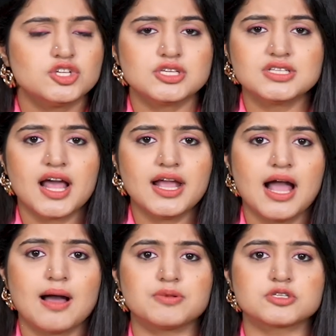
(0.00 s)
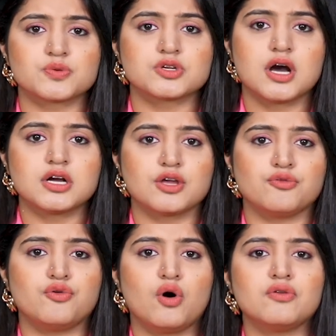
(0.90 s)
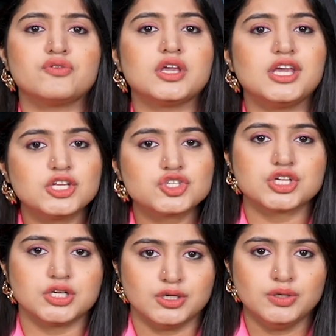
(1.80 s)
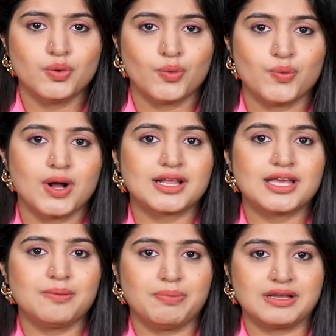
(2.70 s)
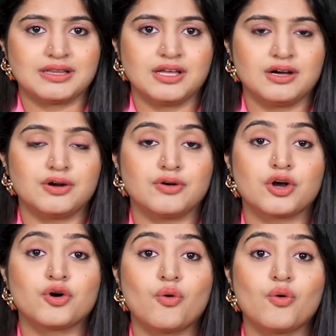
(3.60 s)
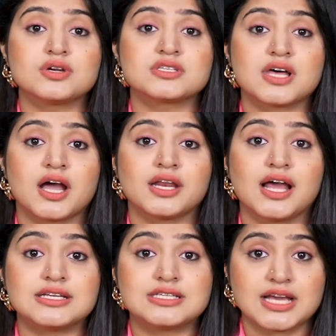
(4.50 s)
Just like Apple's product evolve each year while keeping their core design and